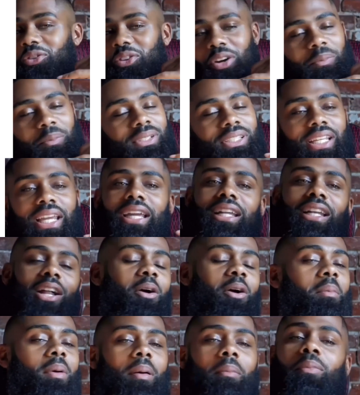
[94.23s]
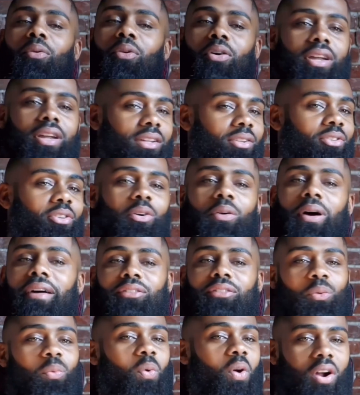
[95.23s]
know, I'm just hanging out with my boy. You know,
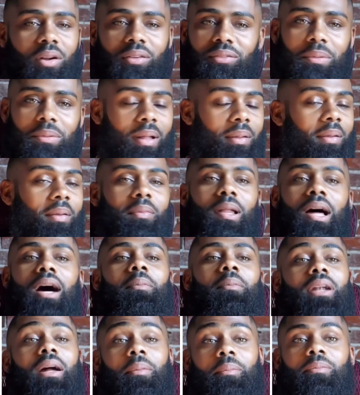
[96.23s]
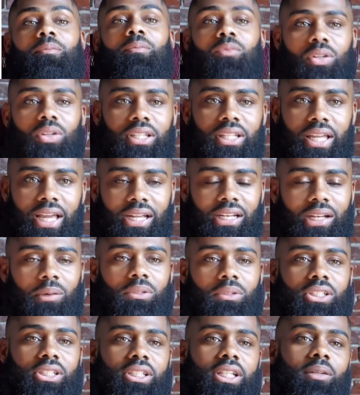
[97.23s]
after work, blah blah blah. But I'm really hanging out
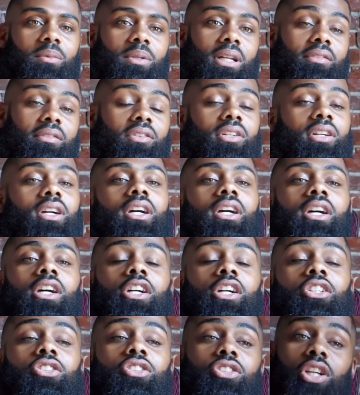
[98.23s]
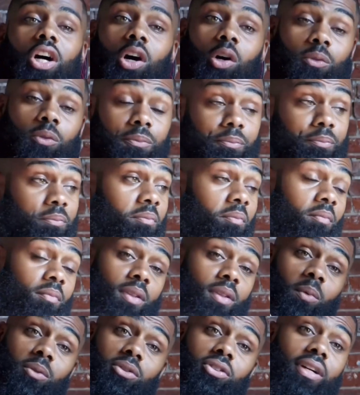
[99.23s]
with the chick, whatever. So,
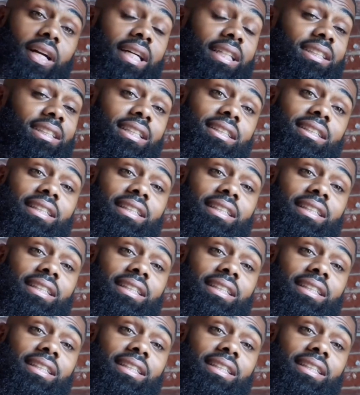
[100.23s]
what's crazy is